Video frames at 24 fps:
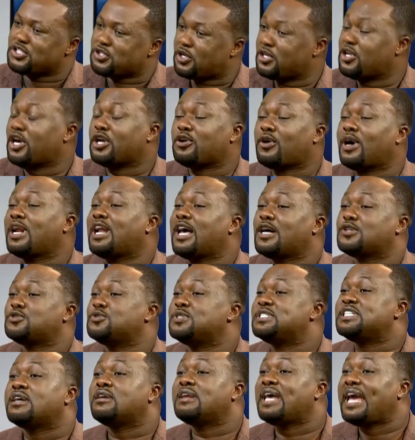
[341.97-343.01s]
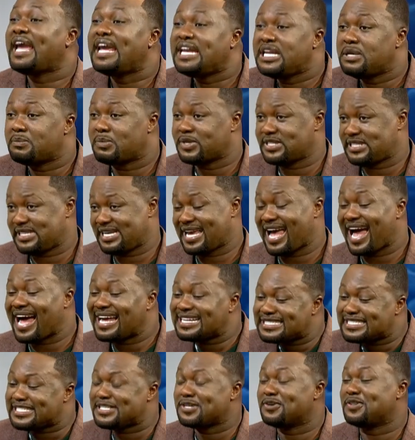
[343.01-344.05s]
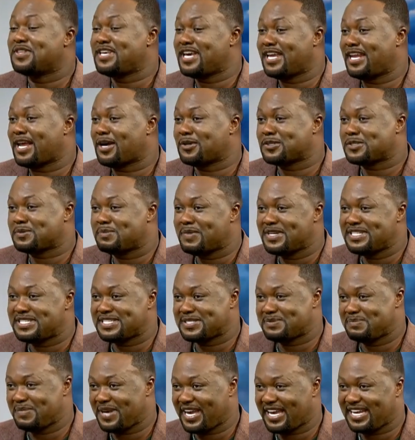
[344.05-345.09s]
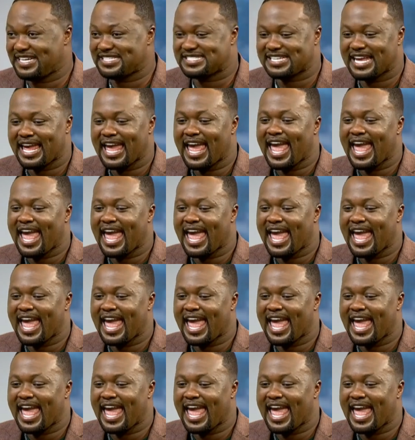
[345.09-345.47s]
and you're not allowed to tell anybody until the announcement is made.